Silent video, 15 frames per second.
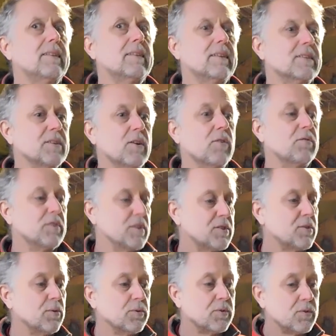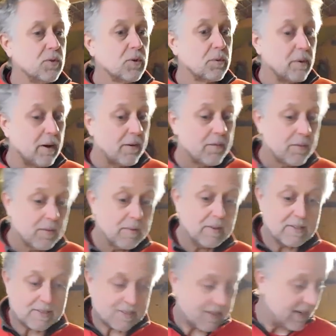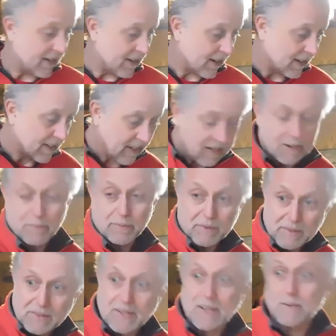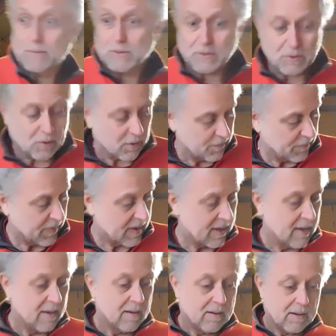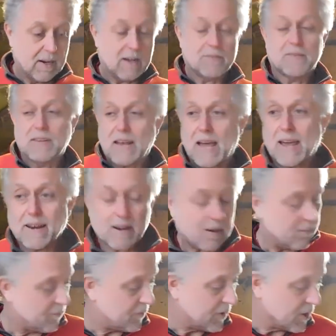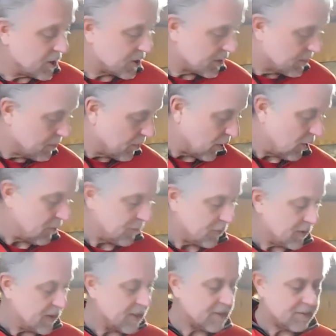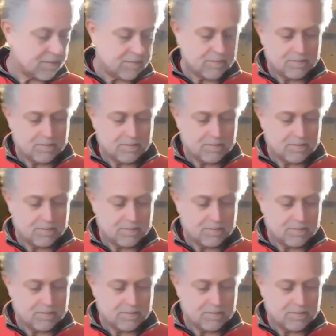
there's an obvious tool to talk about. As I said, I cut them on the table saw, and after that I'm finishing them off with this